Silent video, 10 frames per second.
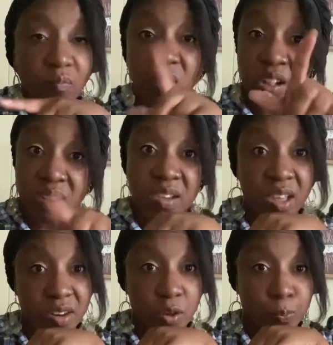And let y'all
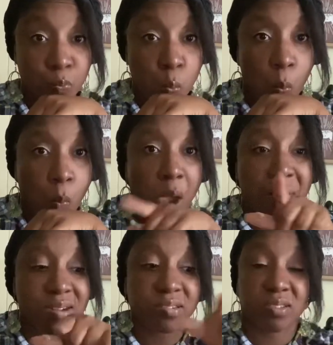know
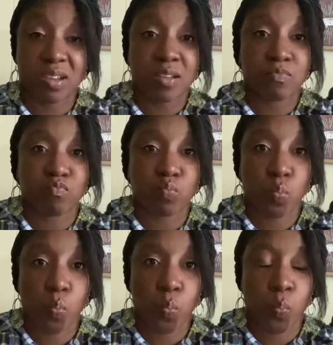about this cake.
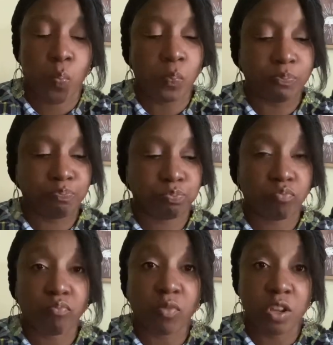
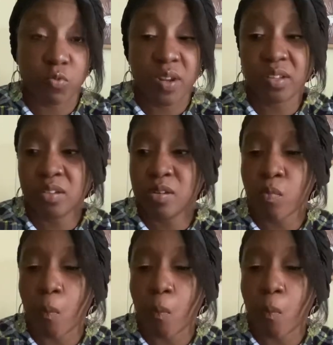It's really good.